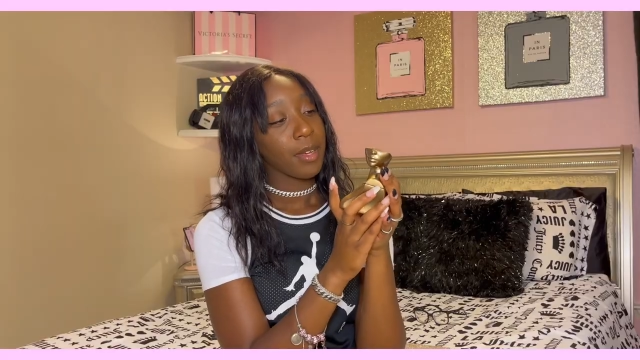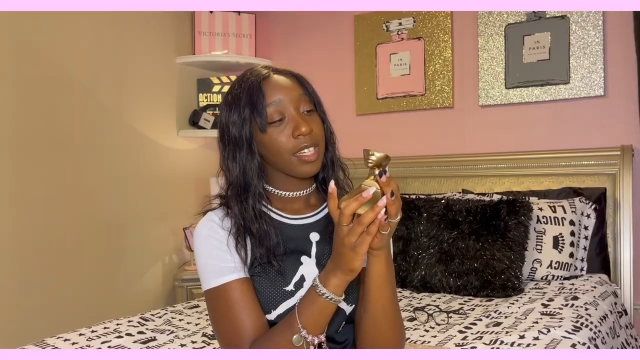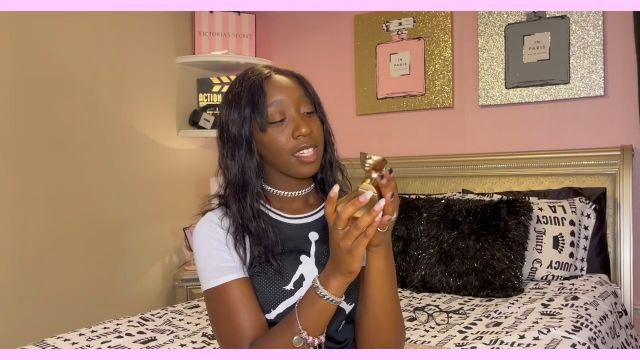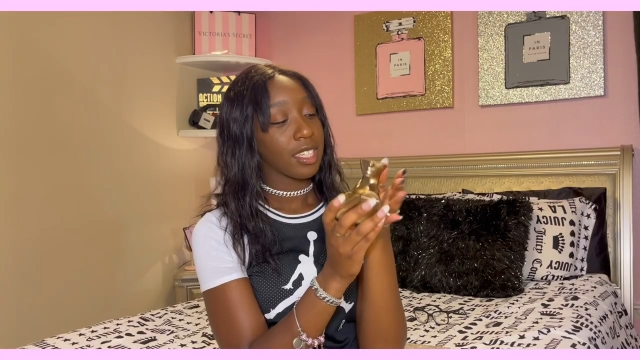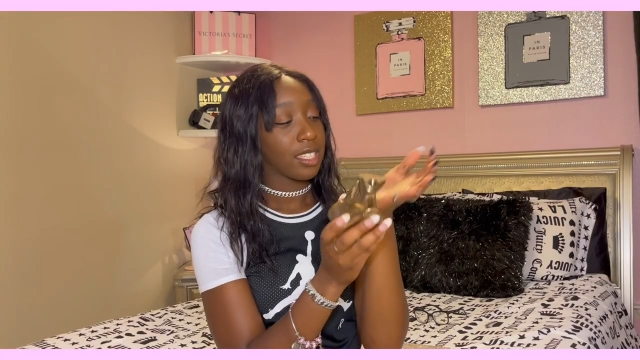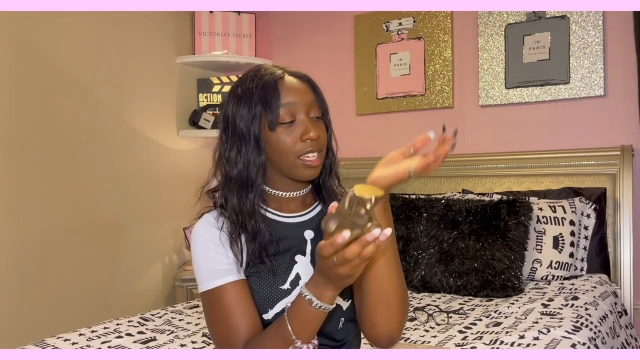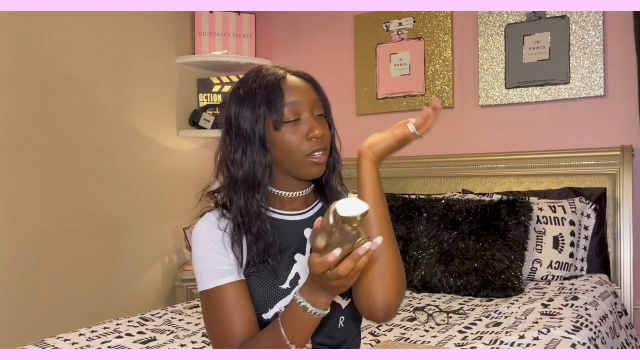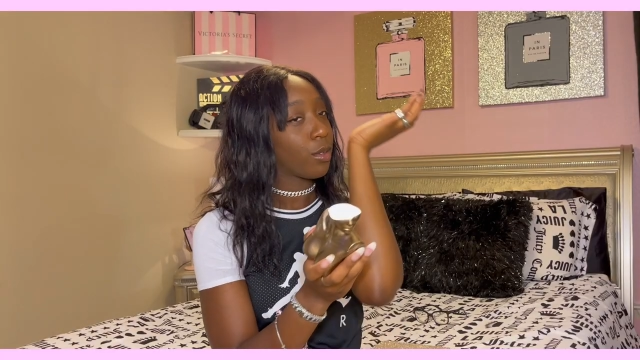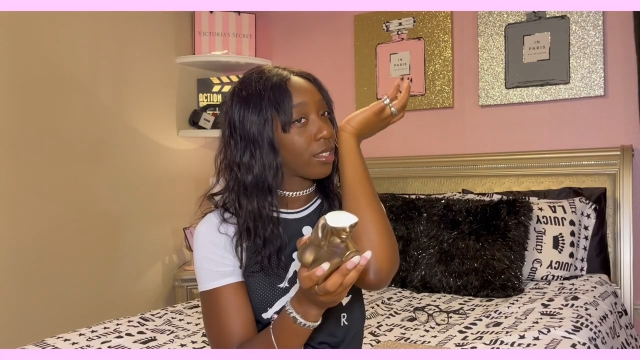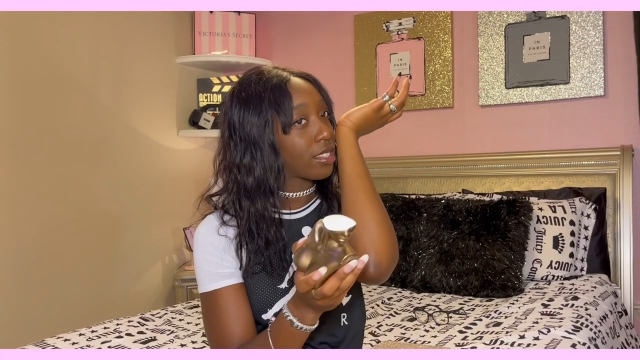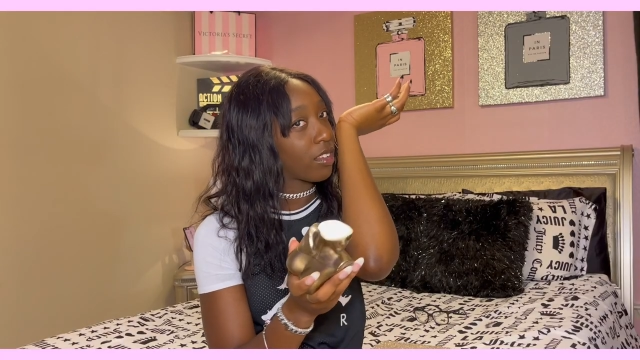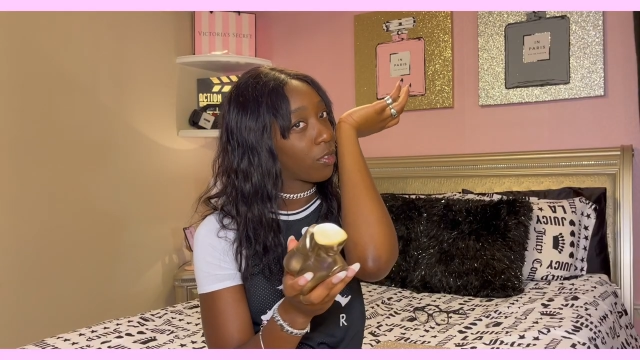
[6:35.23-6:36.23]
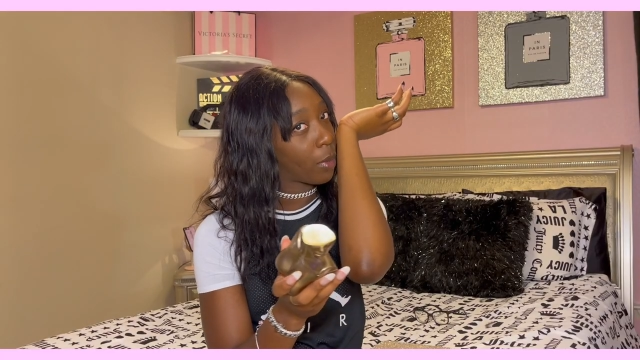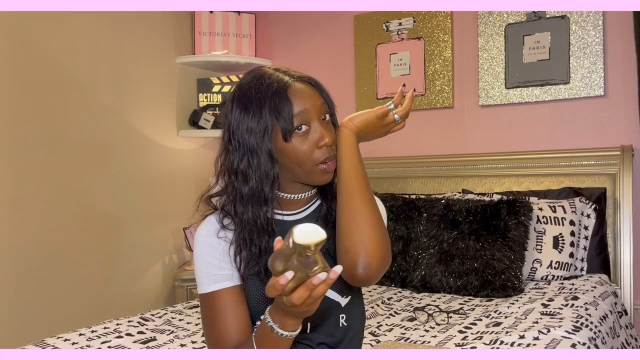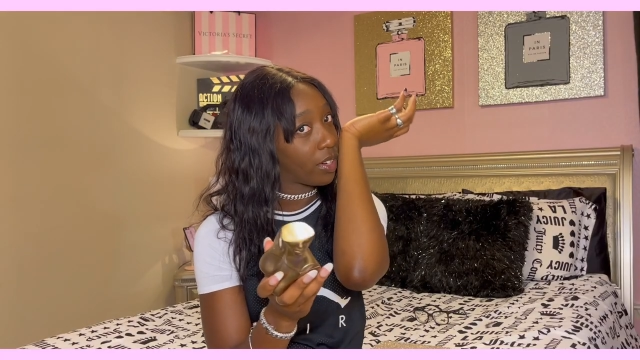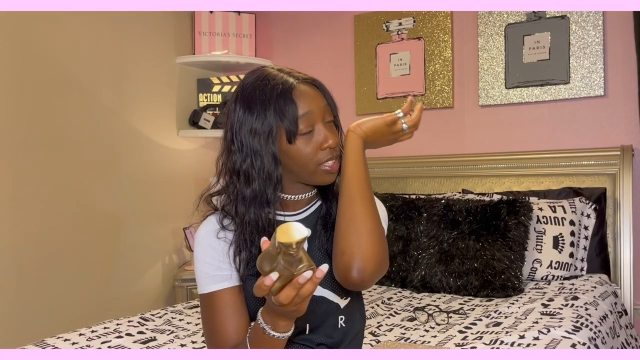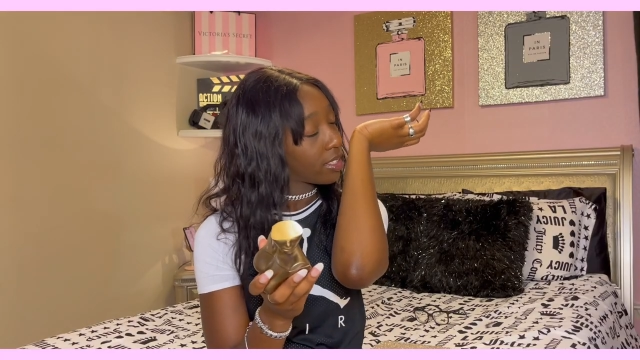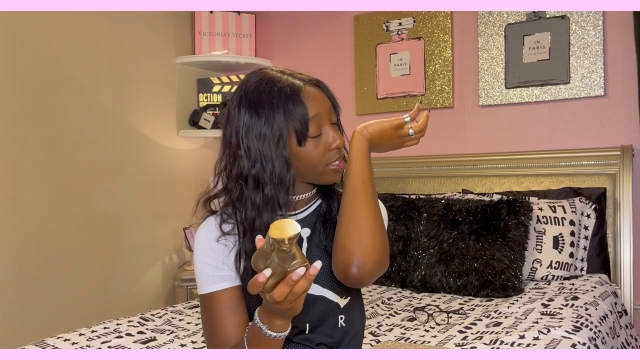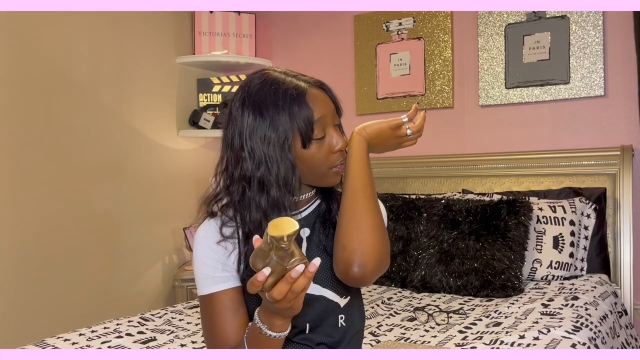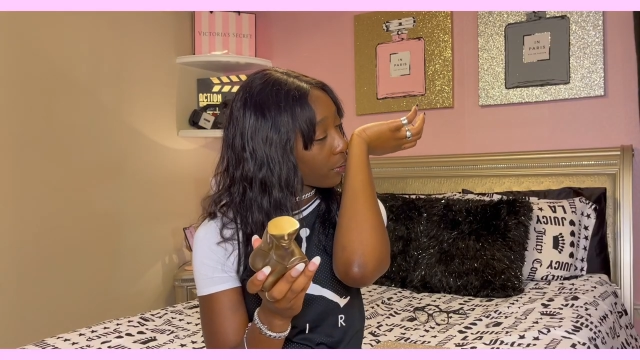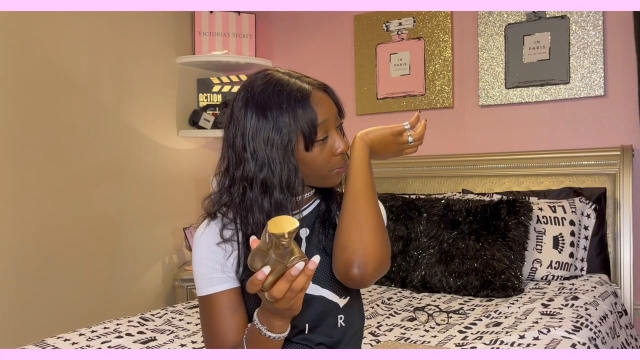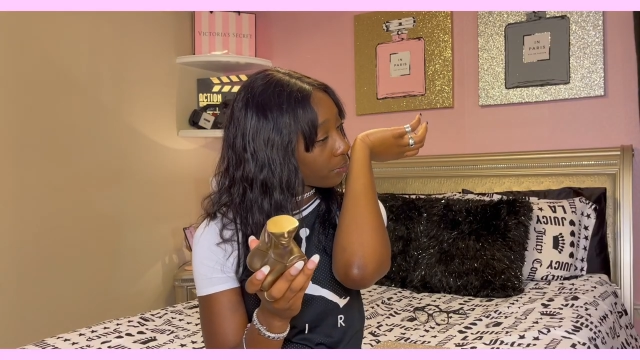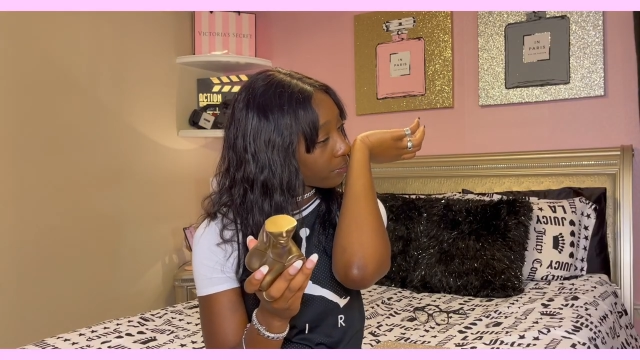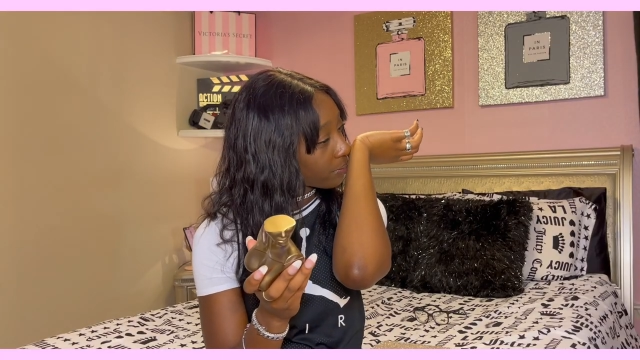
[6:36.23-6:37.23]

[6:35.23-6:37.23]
gonna continue to sniff my wrist though,